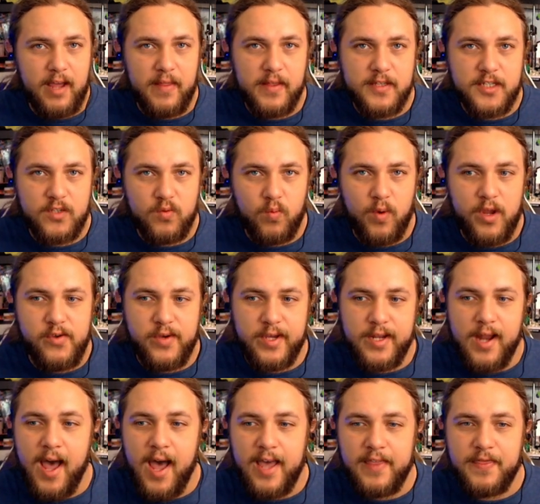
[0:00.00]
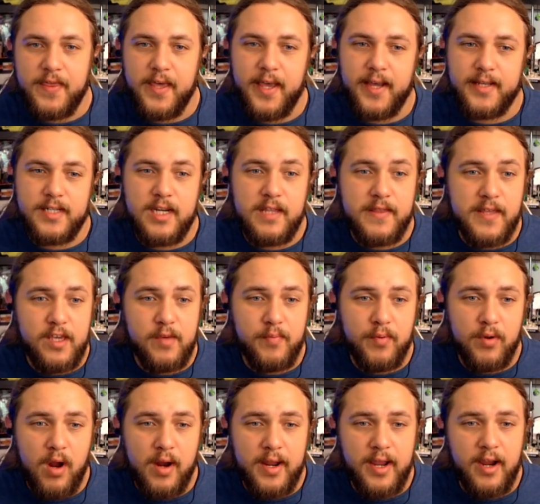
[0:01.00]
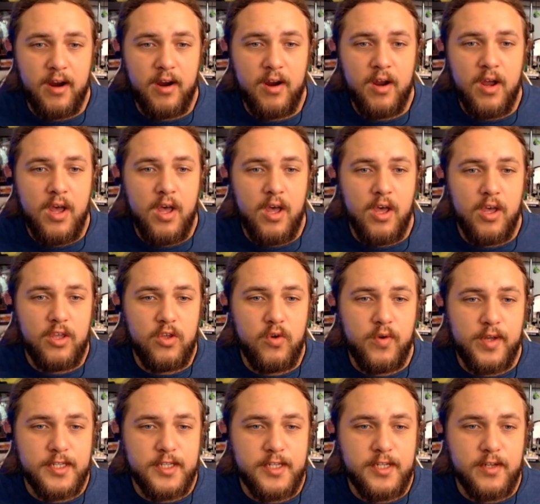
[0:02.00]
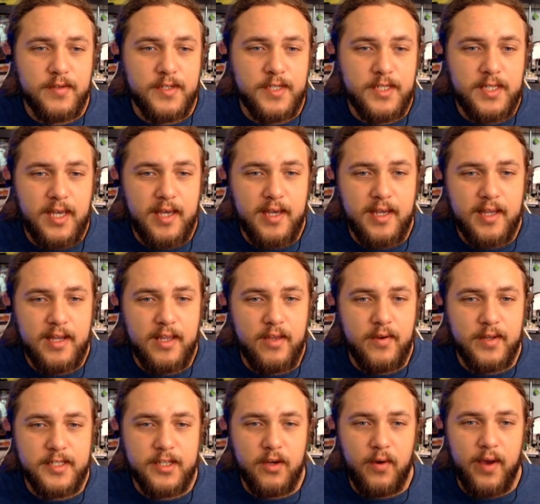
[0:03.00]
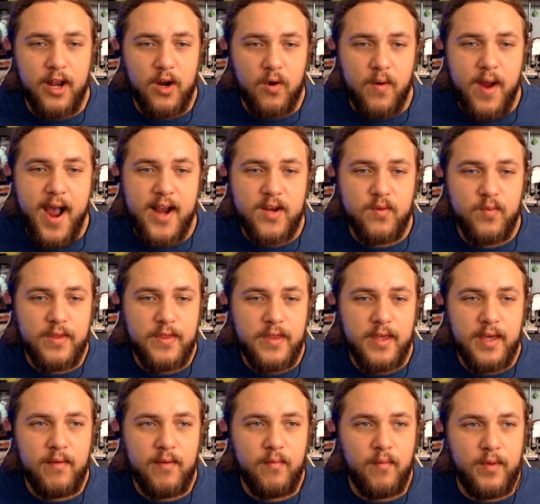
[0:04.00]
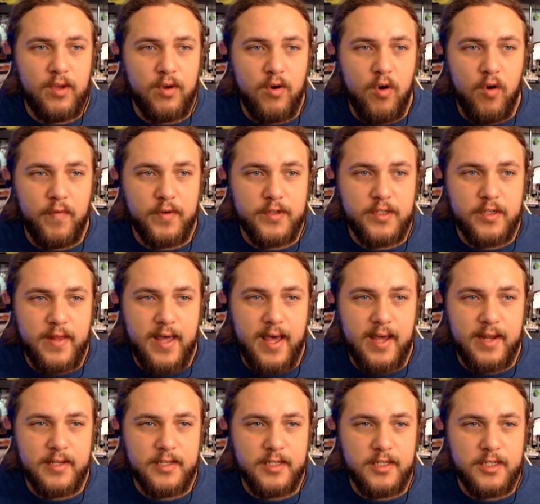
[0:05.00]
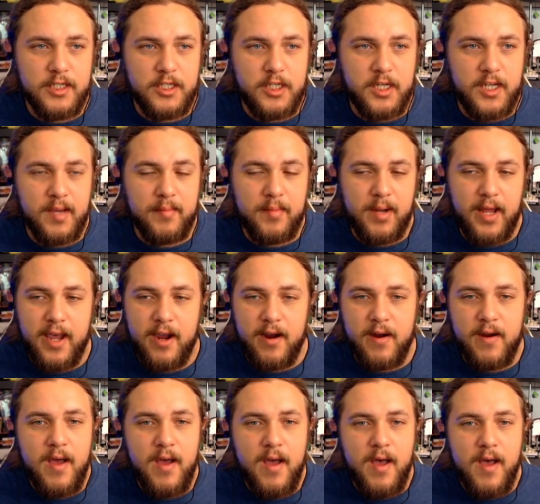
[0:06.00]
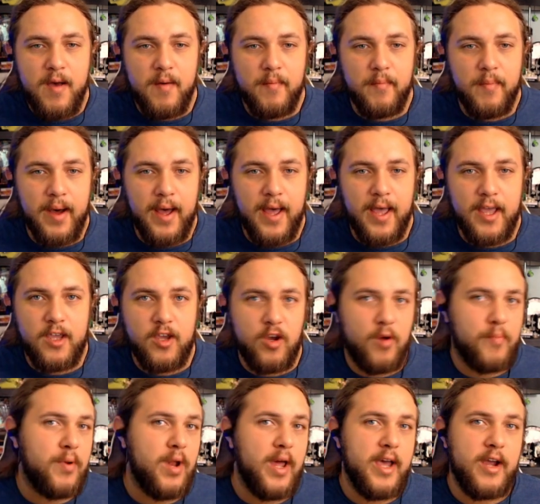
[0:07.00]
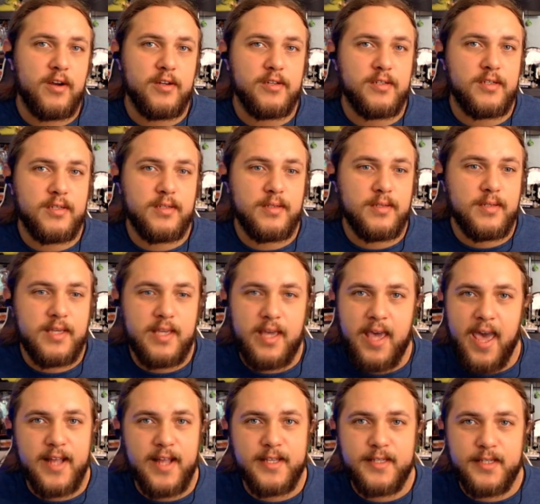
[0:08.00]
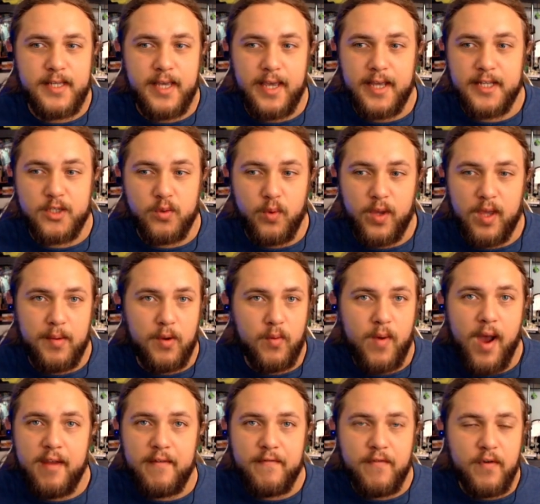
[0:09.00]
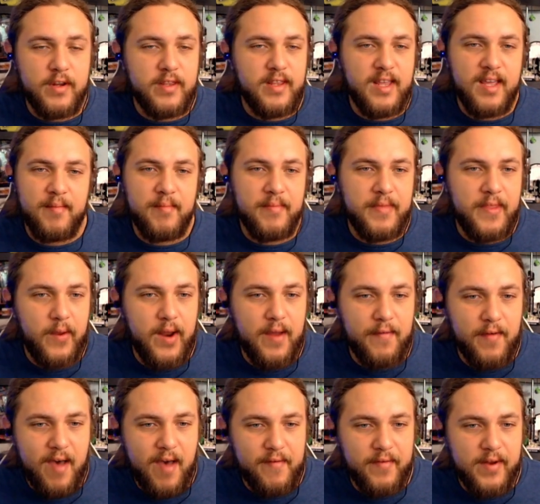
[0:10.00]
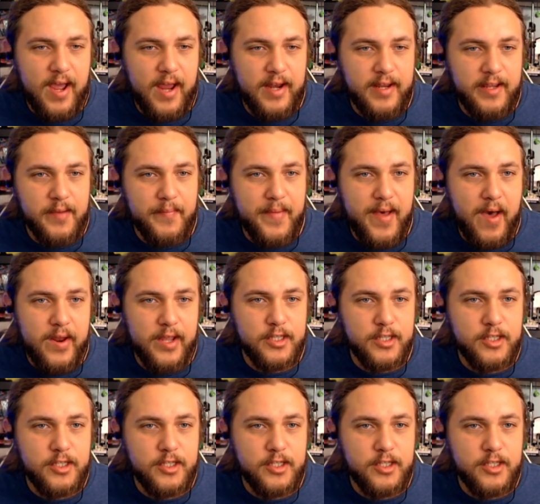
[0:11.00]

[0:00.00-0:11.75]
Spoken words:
This is where you can hide things. Anything you put on here, you can still see it, you can still interact with it when you go over to that GM layer, but your players can't see it. So it can be right in front of them. They'll never have an idea about it.